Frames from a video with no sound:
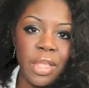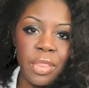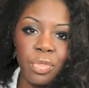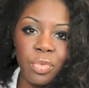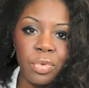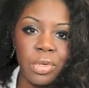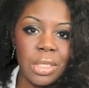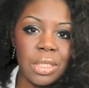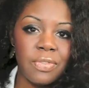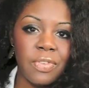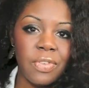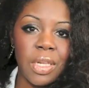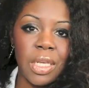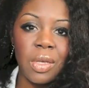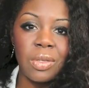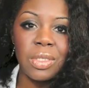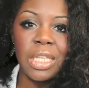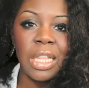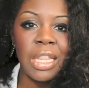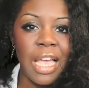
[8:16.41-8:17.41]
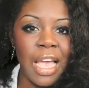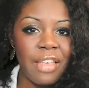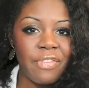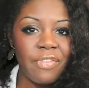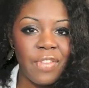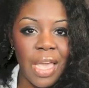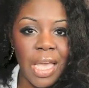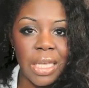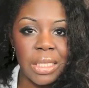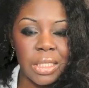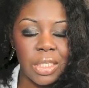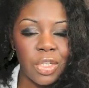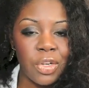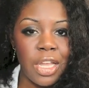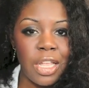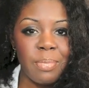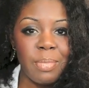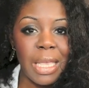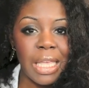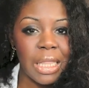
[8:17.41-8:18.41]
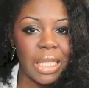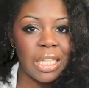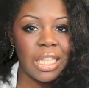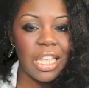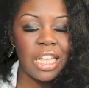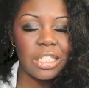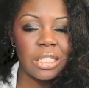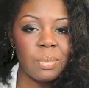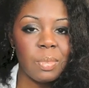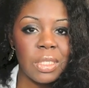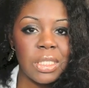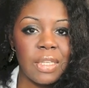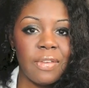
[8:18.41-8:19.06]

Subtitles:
Flat iron your hair right the first time.